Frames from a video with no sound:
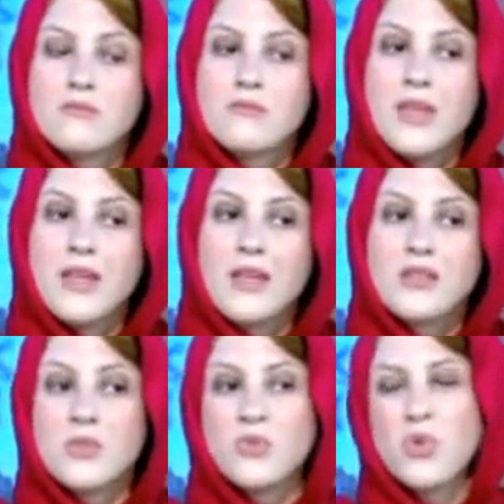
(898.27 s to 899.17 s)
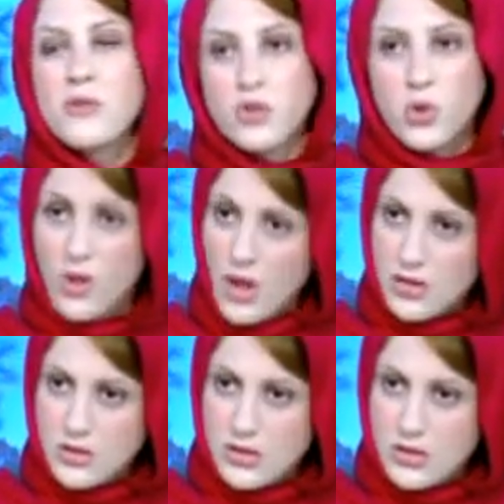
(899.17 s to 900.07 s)
it is some sort of a
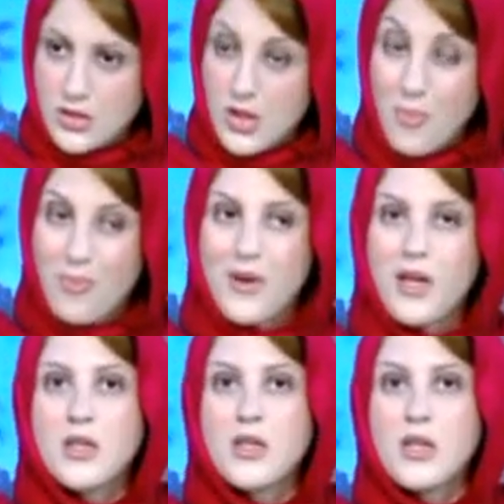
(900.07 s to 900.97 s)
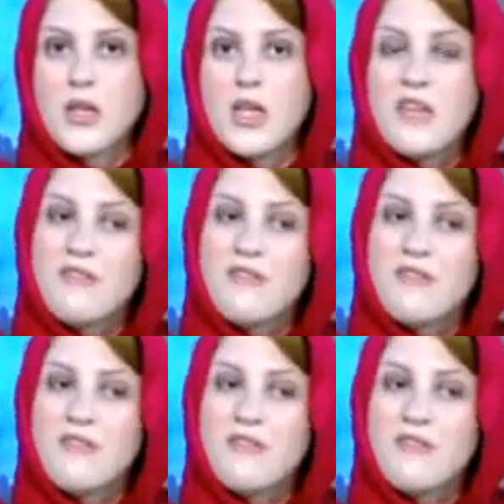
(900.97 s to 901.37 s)
shortcut, but even